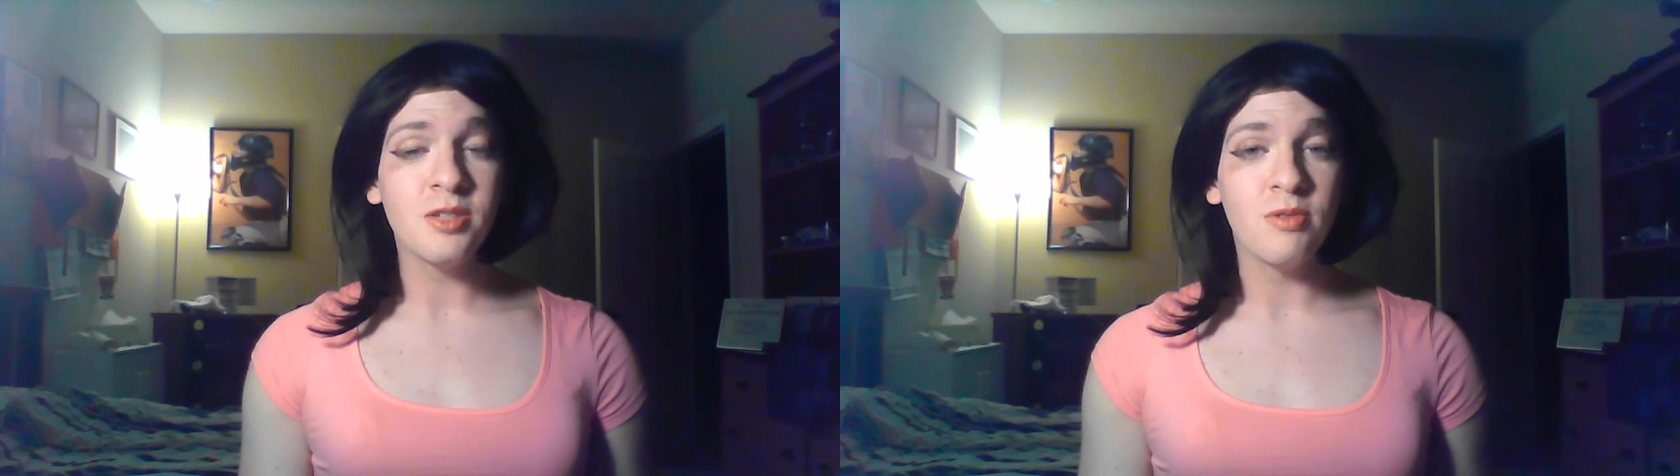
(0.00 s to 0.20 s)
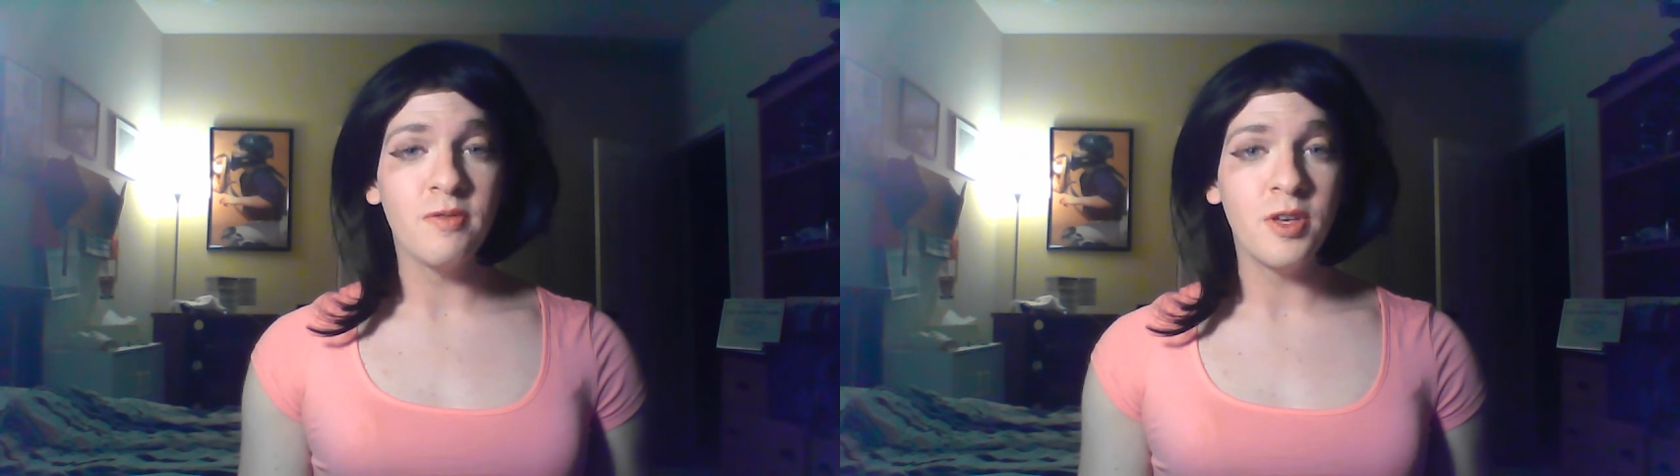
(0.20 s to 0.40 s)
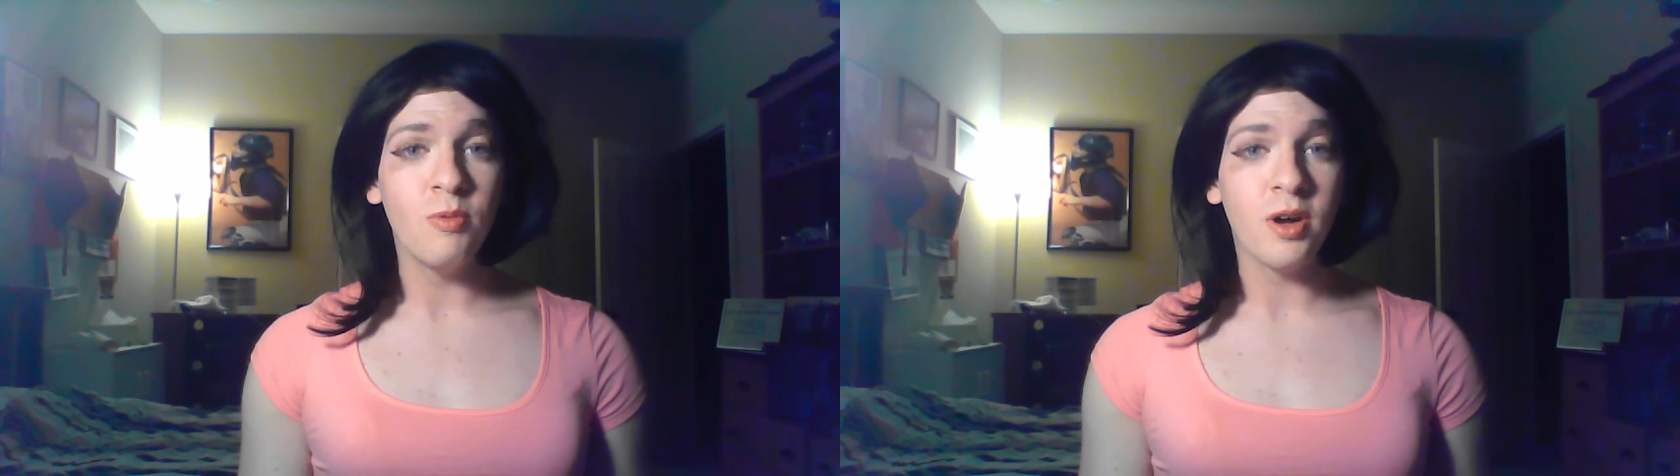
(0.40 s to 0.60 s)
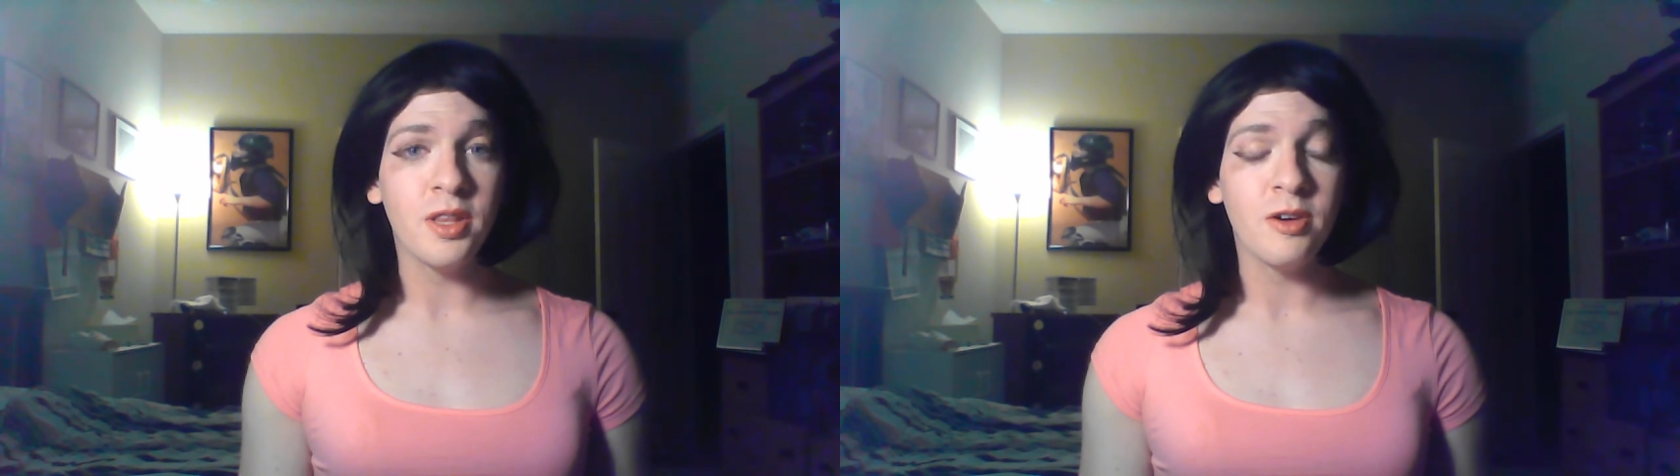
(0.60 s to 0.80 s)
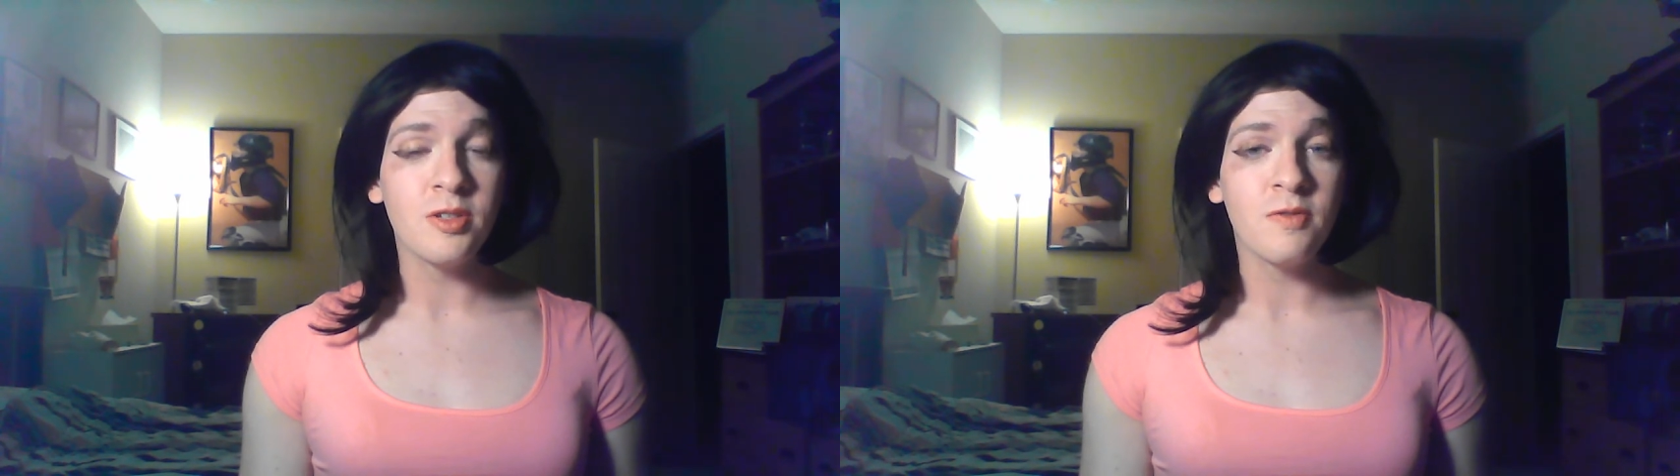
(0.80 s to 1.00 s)
to review one
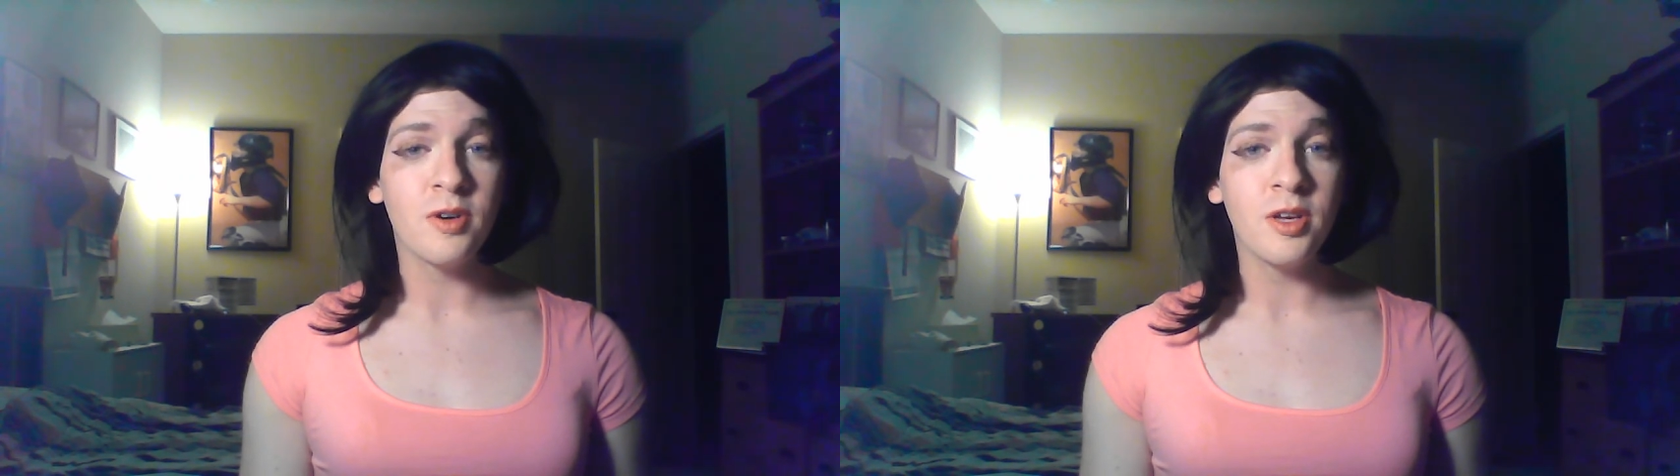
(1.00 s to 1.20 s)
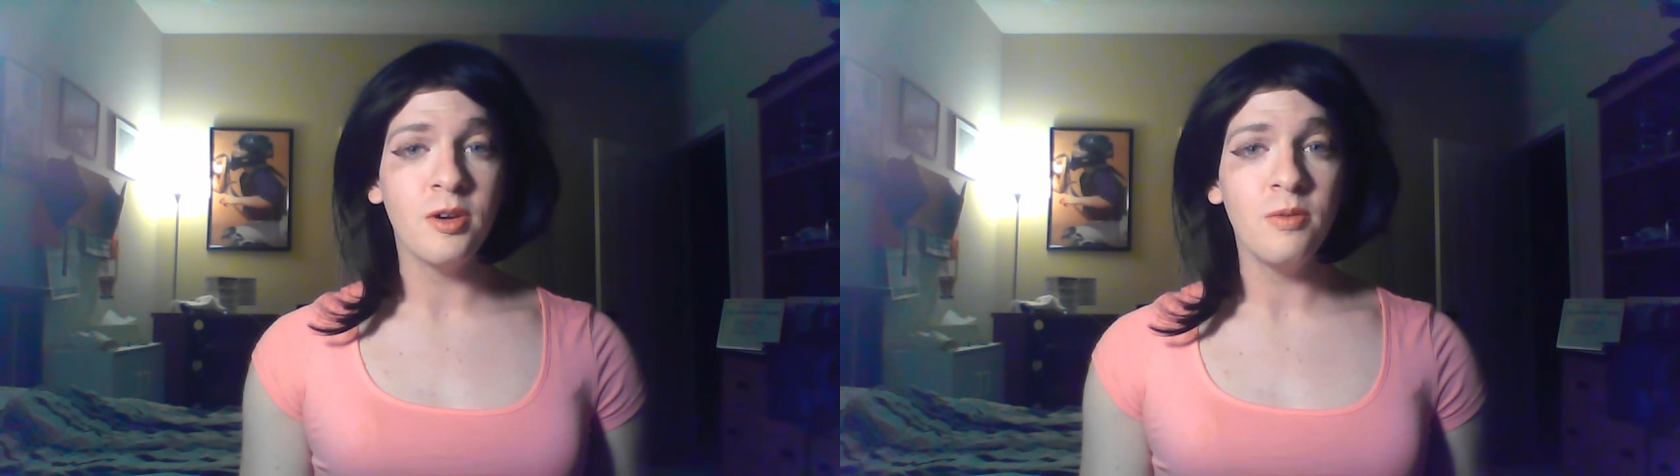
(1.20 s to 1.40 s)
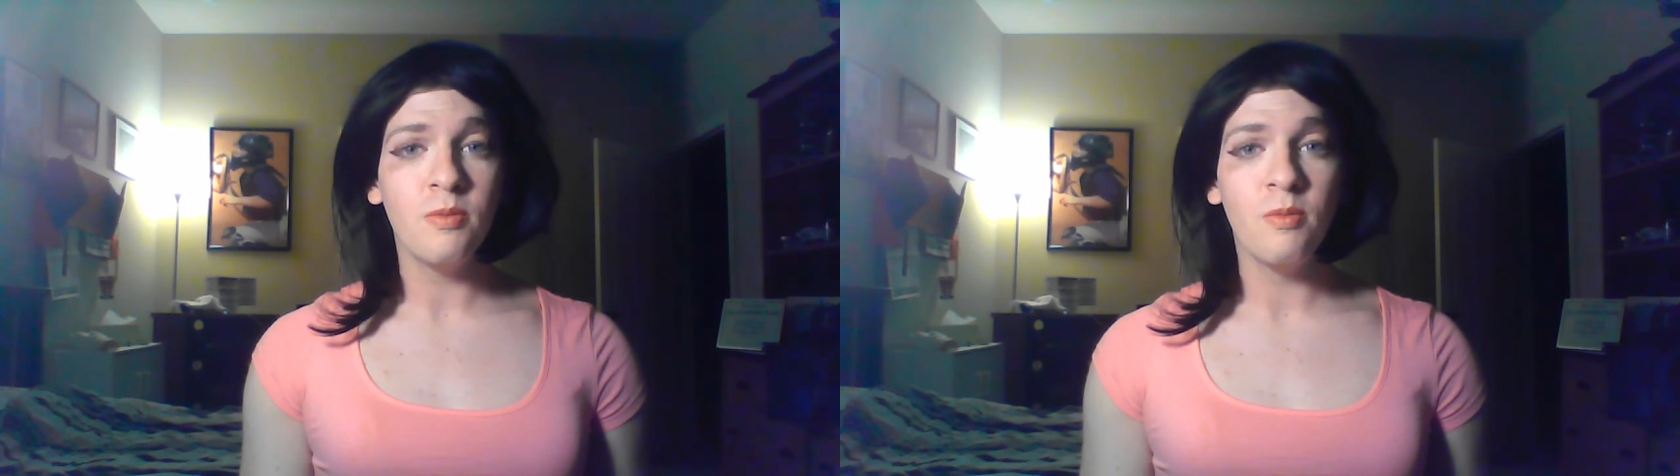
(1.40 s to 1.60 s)
of those for you.